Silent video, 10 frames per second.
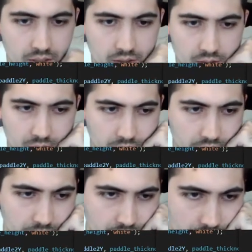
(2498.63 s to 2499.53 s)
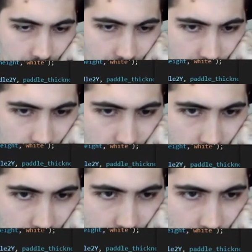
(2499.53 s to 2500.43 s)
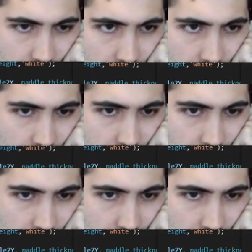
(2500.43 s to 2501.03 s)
Or wait a minute, is it because I have...